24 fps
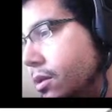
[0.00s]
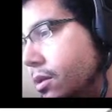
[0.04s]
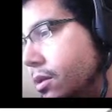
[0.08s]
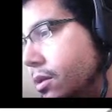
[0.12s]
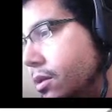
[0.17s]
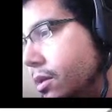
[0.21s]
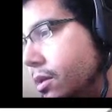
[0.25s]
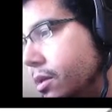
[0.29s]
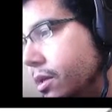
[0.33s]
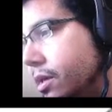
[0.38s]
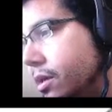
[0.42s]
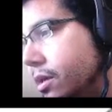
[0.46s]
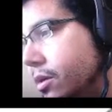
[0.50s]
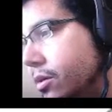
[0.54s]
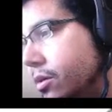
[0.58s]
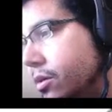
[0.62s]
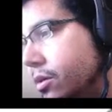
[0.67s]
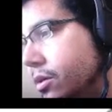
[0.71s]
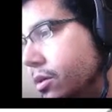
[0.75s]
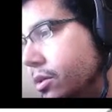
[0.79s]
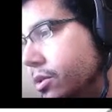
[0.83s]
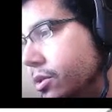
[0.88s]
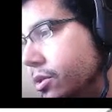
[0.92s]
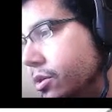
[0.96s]
Now
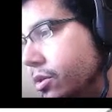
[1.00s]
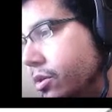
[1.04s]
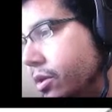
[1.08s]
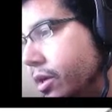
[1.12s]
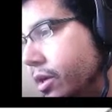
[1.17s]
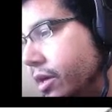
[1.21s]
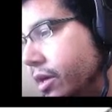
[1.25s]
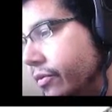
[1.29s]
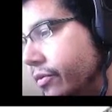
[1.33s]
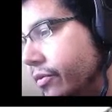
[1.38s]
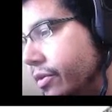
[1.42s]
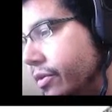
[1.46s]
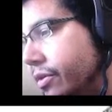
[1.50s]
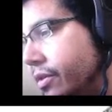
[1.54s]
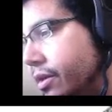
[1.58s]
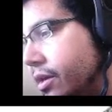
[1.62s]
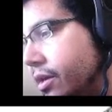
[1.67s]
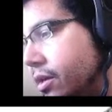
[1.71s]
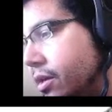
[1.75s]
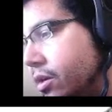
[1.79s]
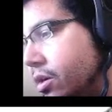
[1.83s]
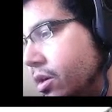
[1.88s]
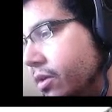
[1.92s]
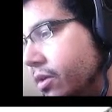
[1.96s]
turn everything
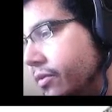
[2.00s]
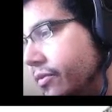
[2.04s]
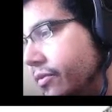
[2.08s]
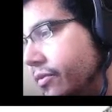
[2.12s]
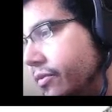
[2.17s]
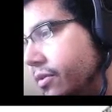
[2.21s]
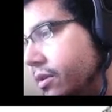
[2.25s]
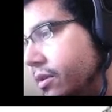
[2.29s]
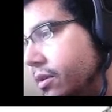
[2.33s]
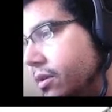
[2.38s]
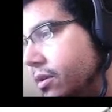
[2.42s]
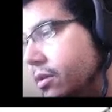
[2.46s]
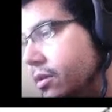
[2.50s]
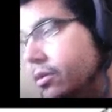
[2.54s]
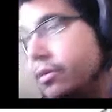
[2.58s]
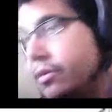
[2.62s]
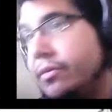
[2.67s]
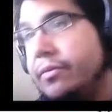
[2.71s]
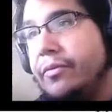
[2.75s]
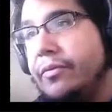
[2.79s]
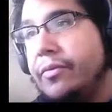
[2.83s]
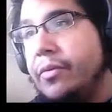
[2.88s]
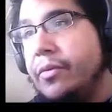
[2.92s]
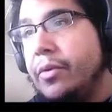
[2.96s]
off
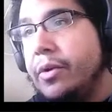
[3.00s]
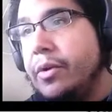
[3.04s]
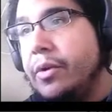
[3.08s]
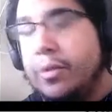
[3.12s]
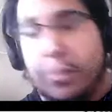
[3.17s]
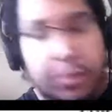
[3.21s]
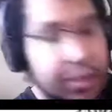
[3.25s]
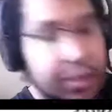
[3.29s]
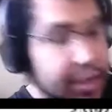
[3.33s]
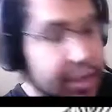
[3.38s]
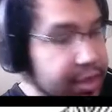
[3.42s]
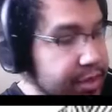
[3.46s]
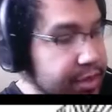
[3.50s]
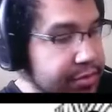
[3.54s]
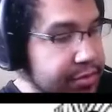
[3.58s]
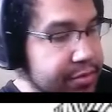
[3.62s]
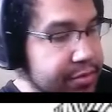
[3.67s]
for a new layer.